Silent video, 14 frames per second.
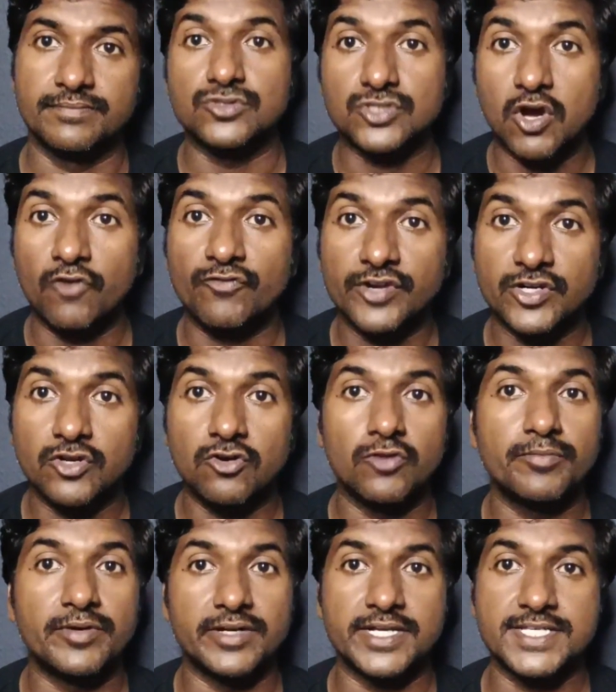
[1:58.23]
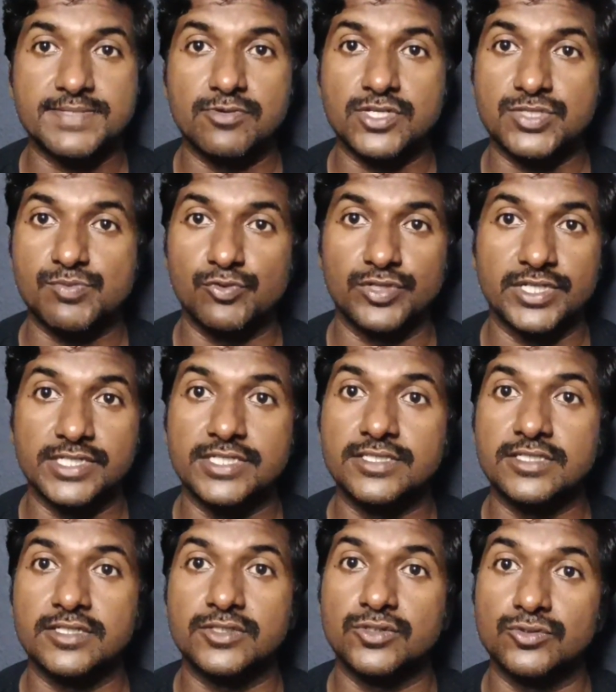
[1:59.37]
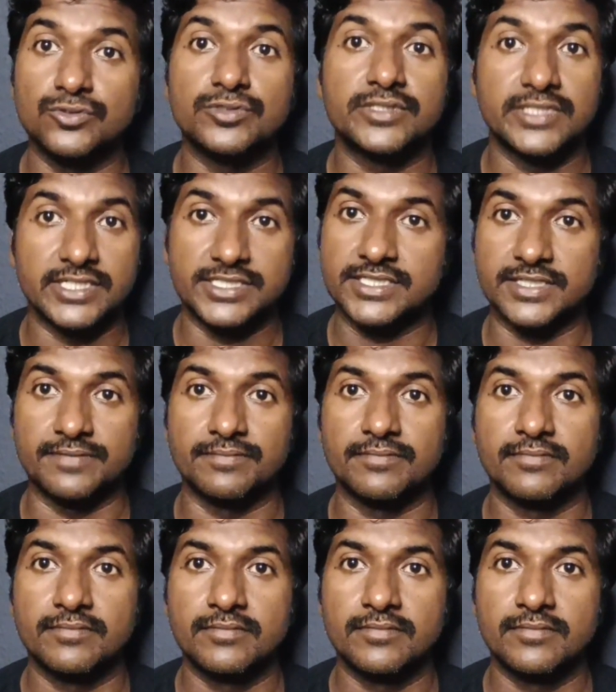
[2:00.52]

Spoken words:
Software developer responsibility is to do testing.